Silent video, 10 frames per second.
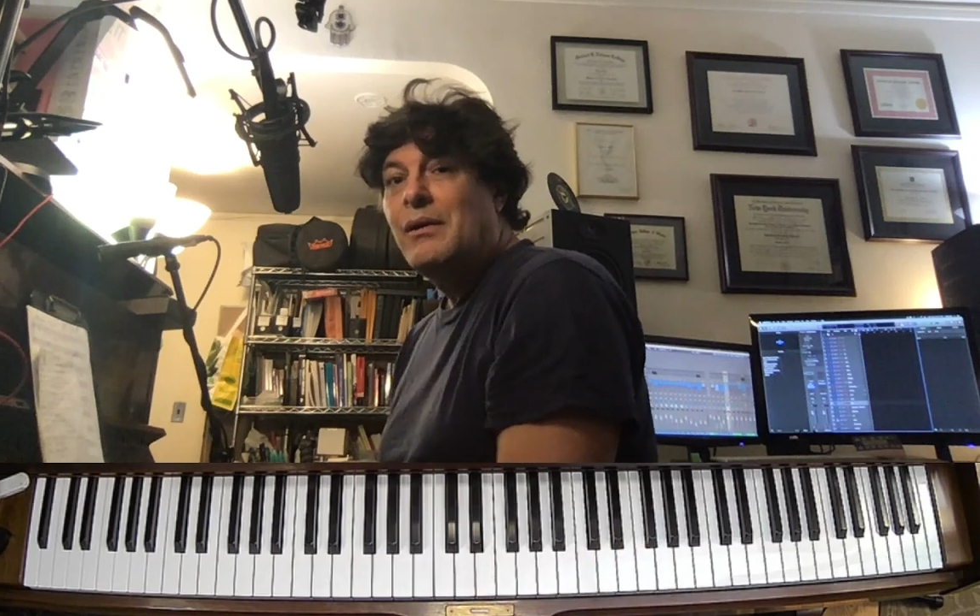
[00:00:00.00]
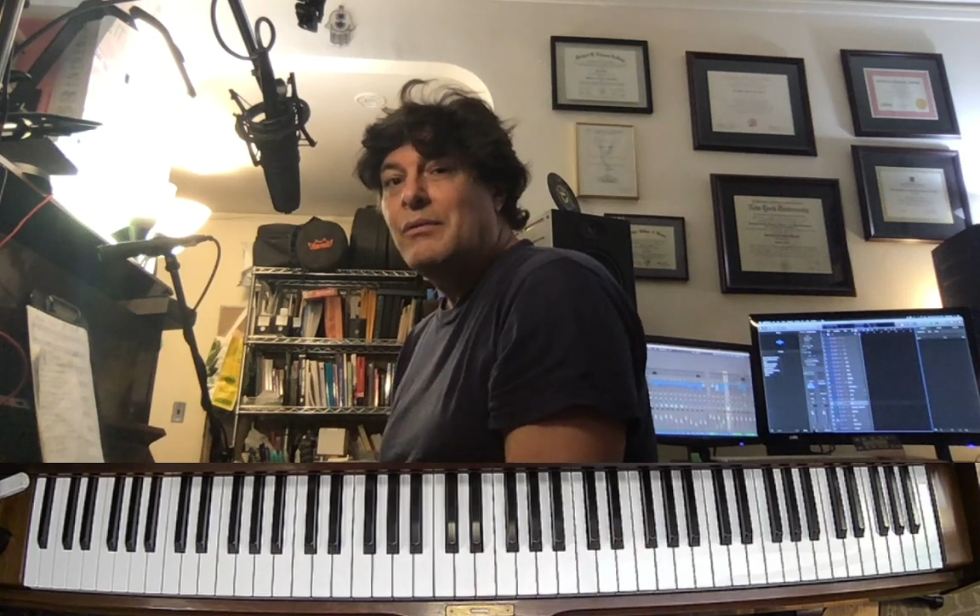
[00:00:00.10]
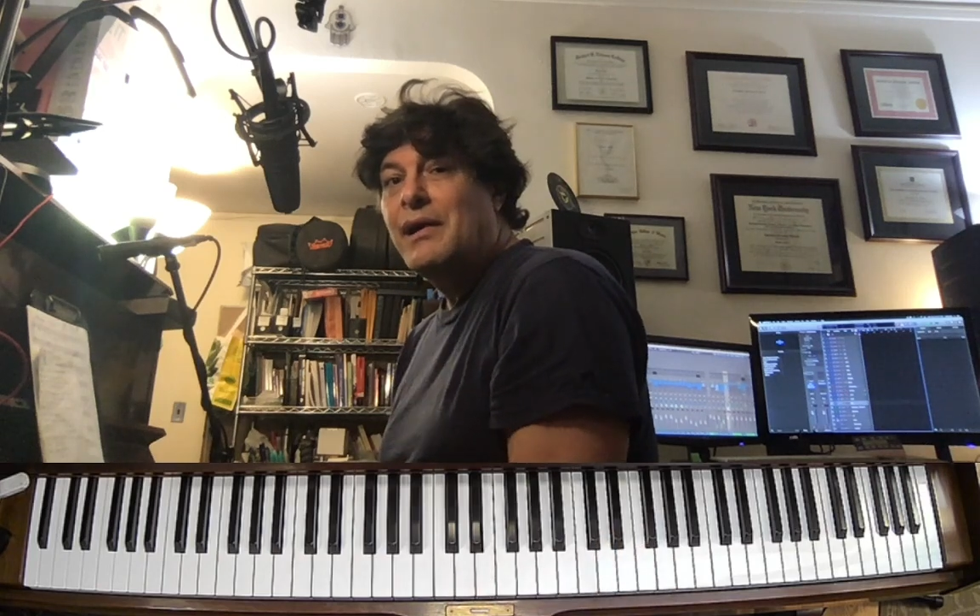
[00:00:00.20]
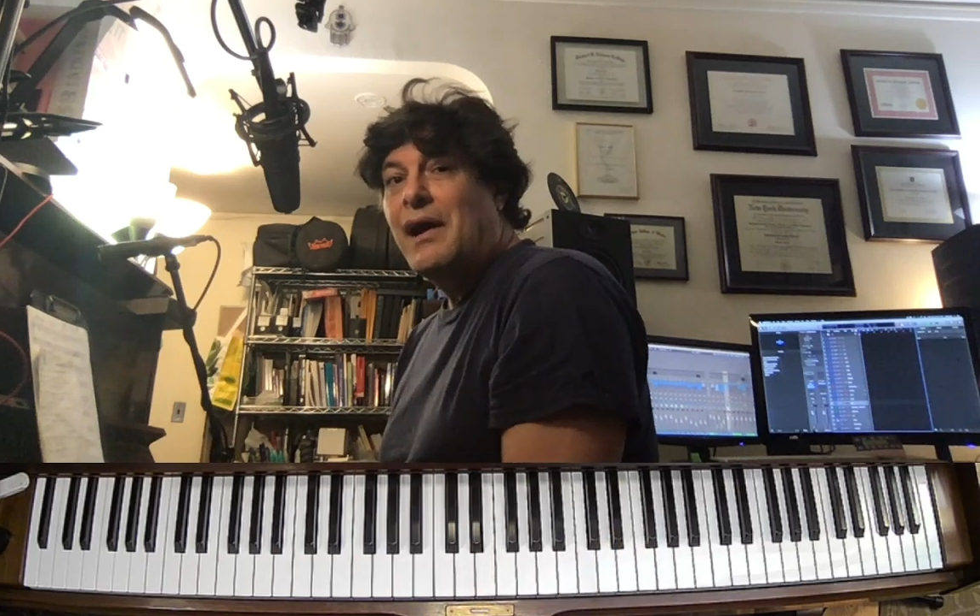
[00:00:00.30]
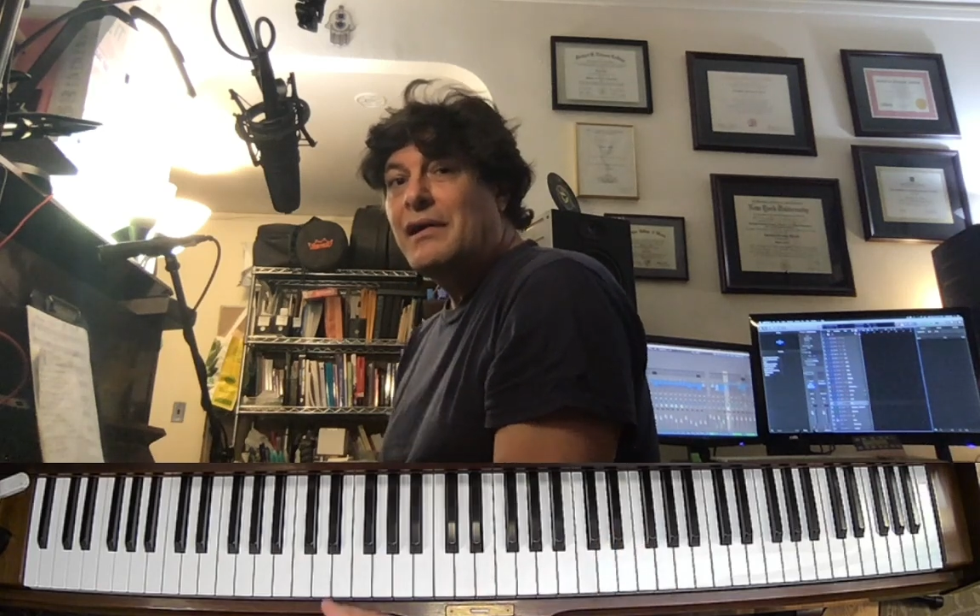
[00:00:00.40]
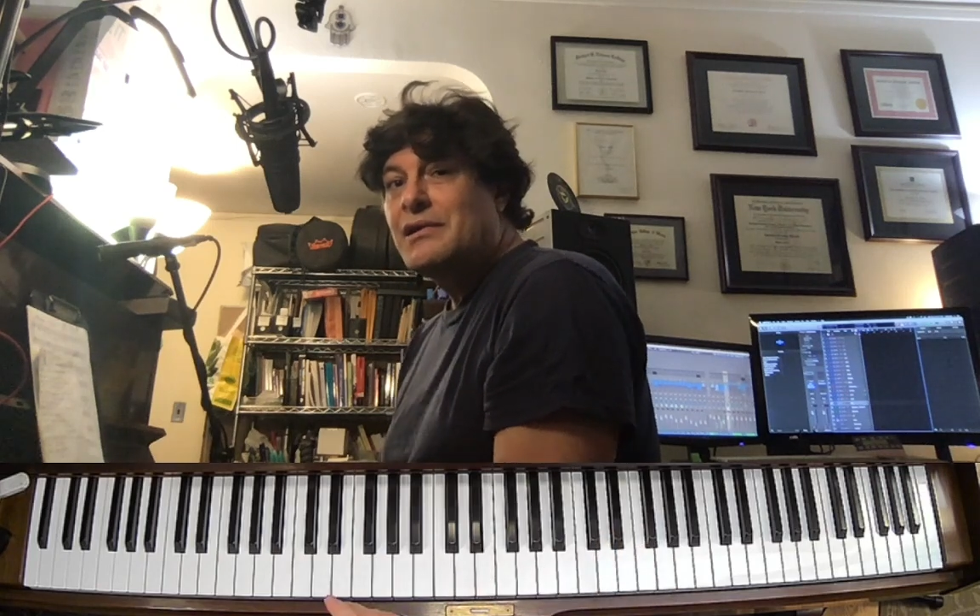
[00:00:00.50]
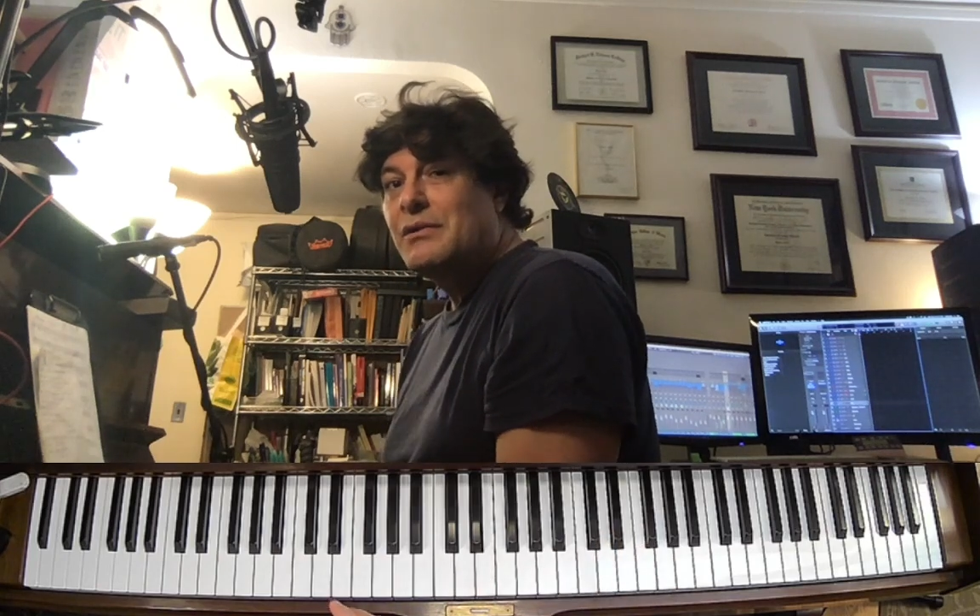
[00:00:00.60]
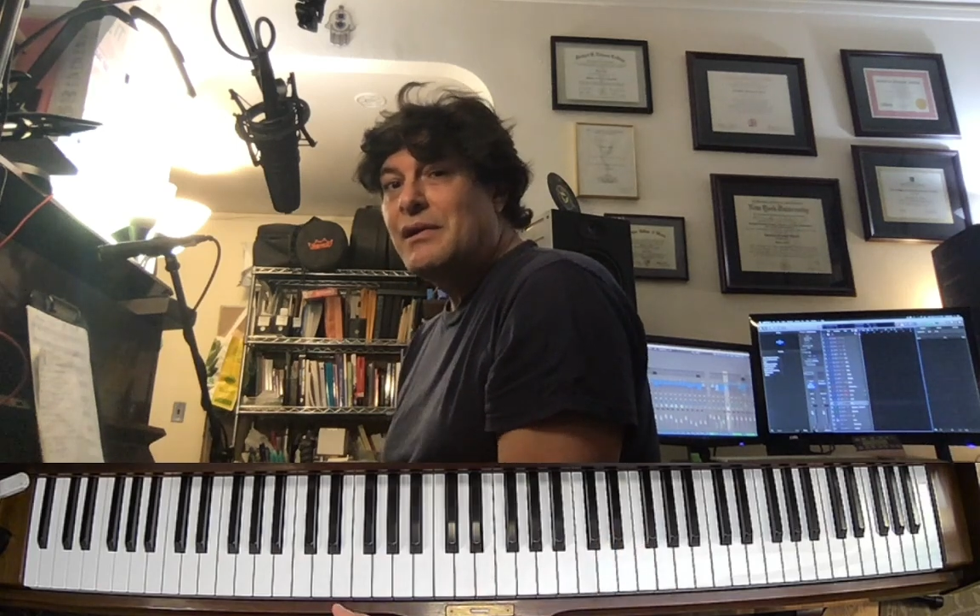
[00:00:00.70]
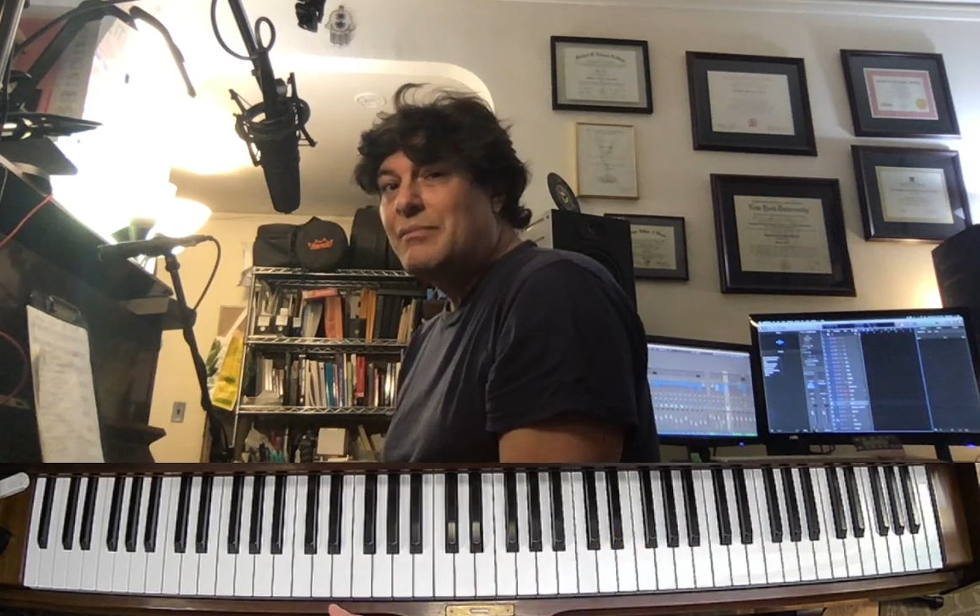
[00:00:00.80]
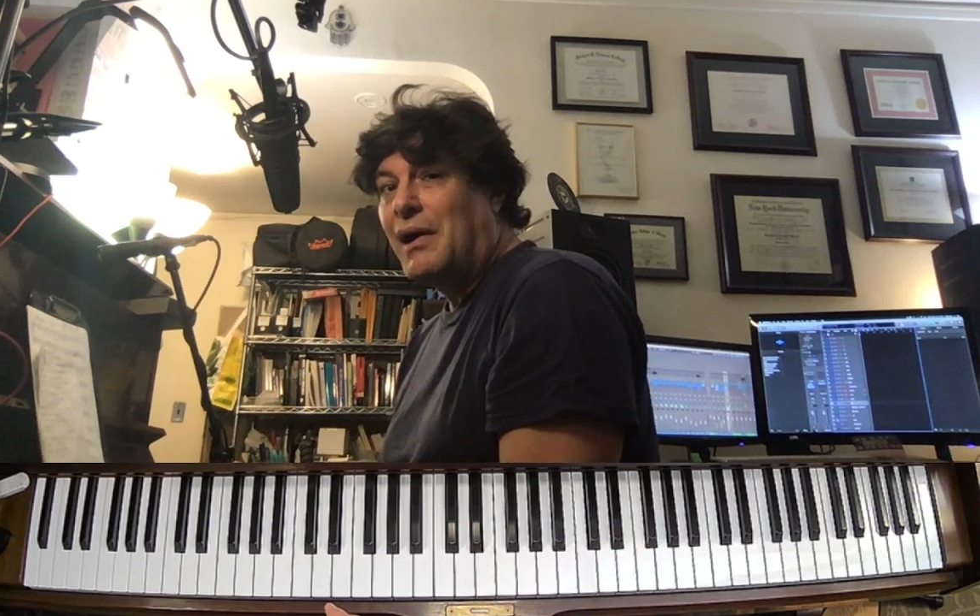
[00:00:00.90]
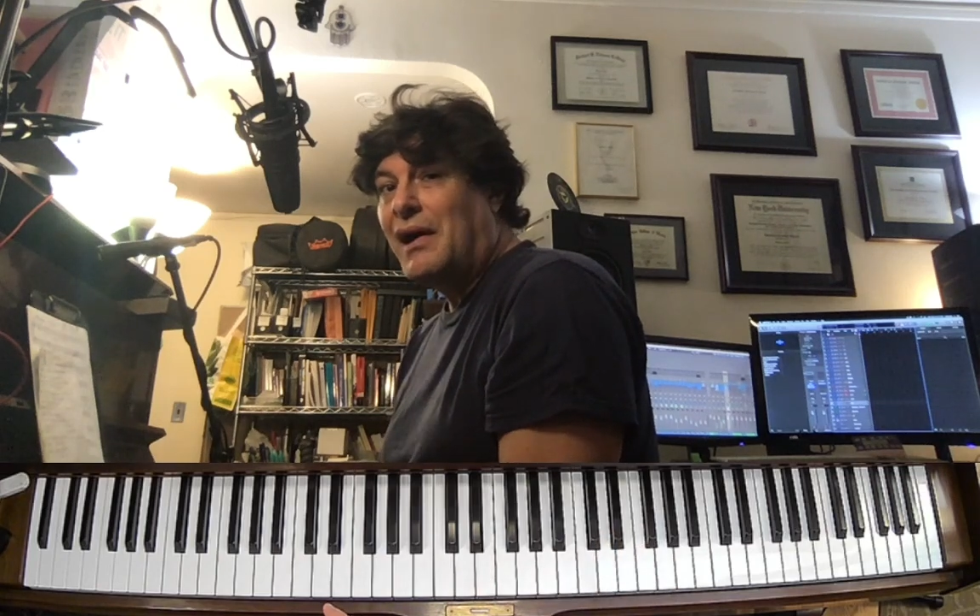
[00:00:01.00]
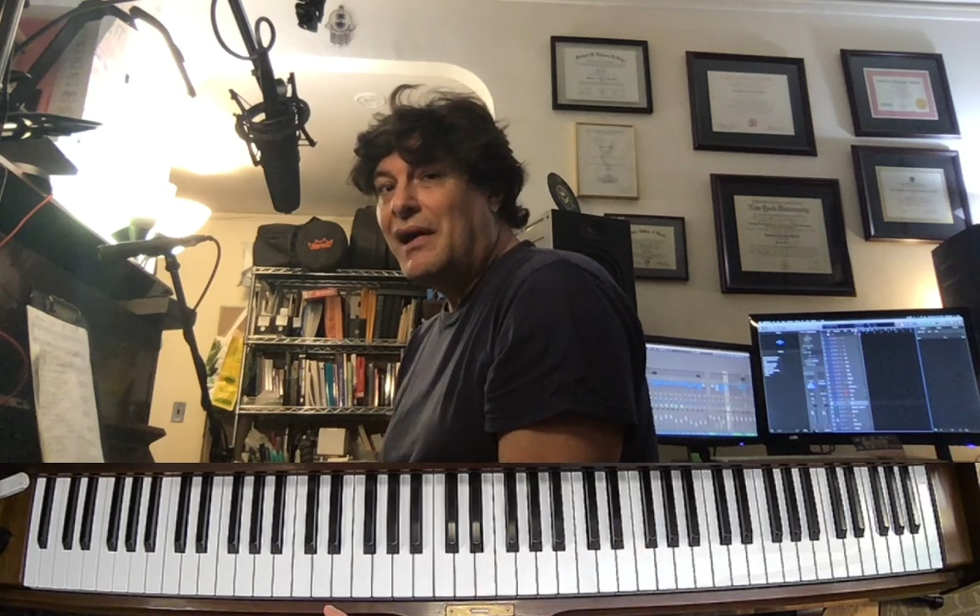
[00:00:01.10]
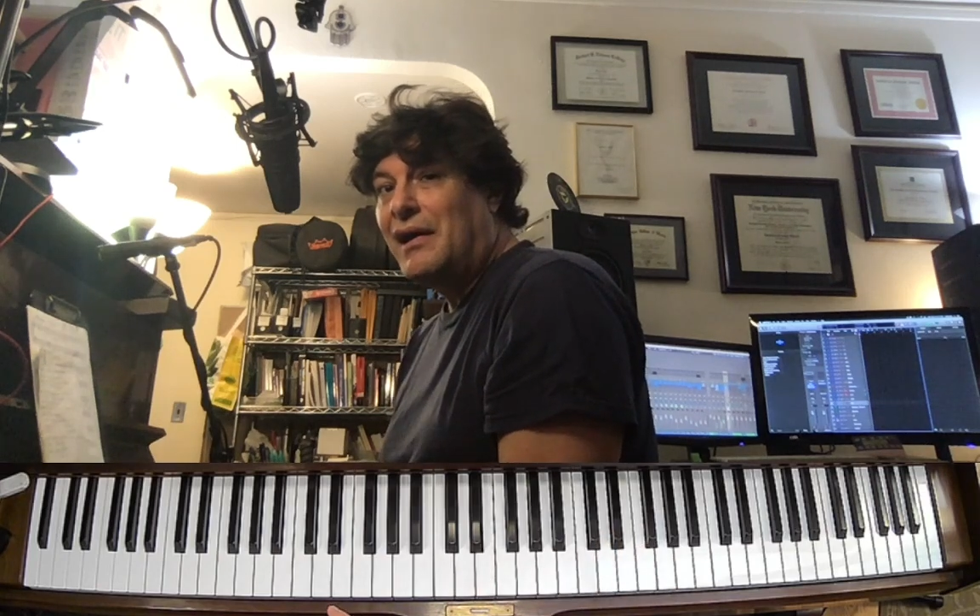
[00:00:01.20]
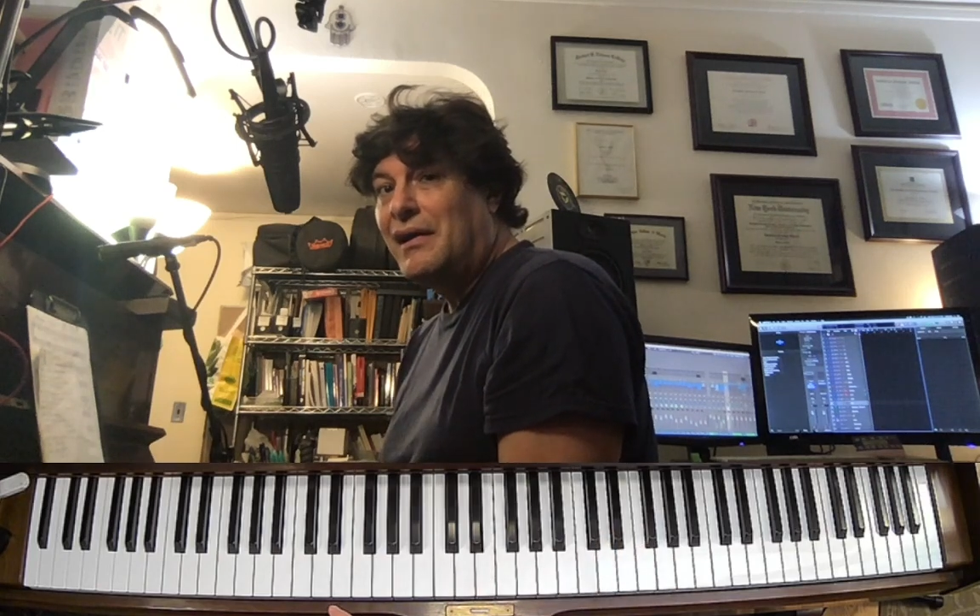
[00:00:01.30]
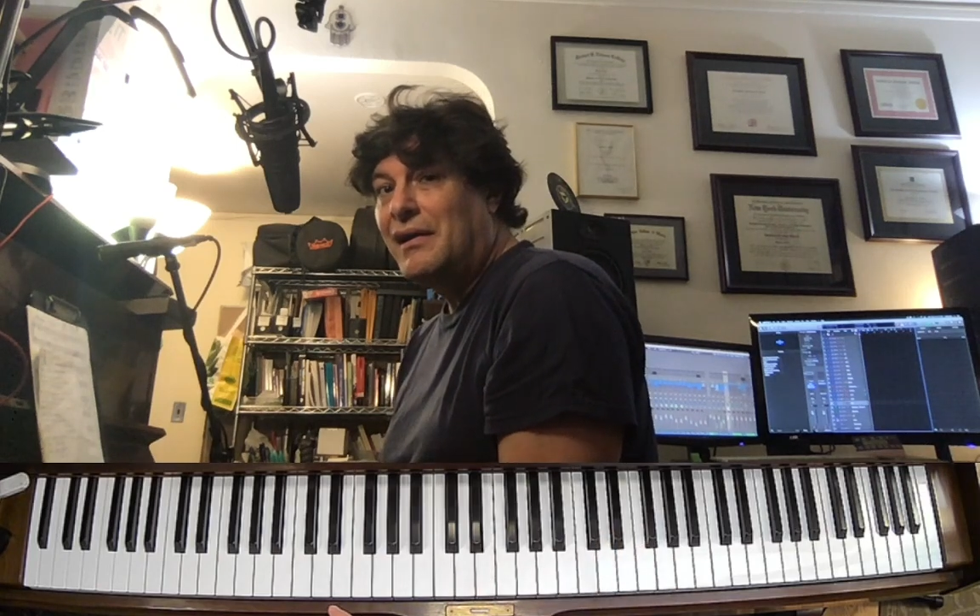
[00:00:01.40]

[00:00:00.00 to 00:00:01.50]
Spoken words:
We got to it by